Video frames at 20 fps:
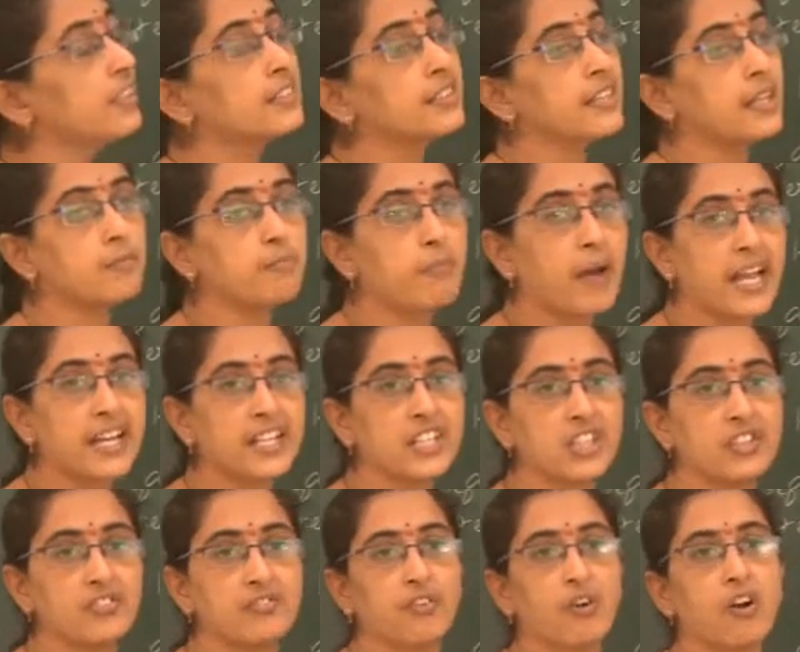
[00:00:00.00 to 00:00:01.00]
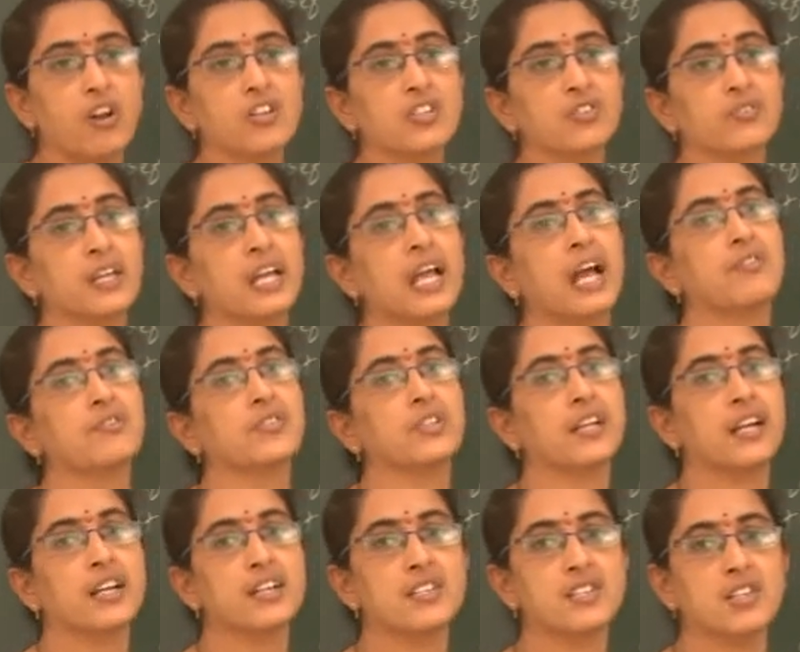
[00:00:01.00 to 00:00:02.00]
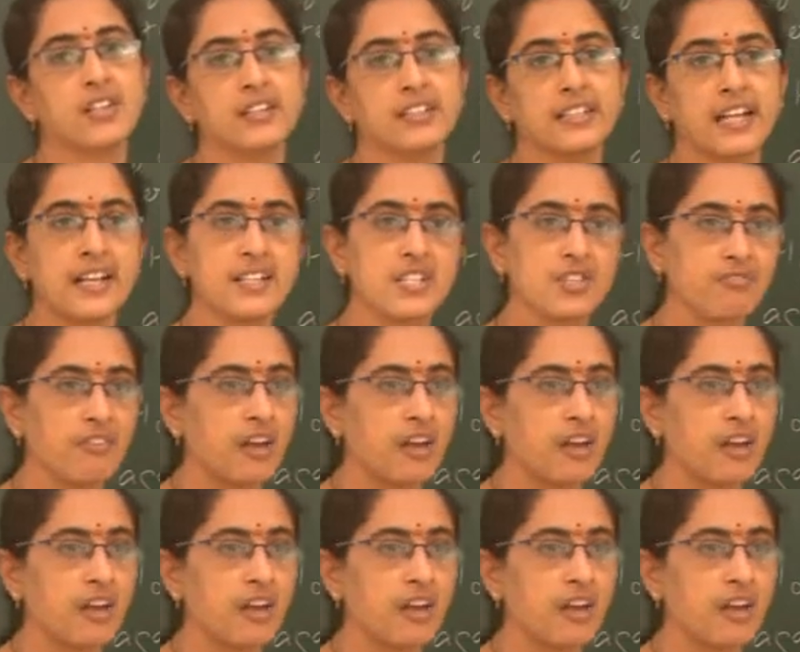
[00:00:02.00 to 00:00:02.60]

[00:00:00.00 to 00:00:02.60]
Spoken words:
then by default we have to consider it as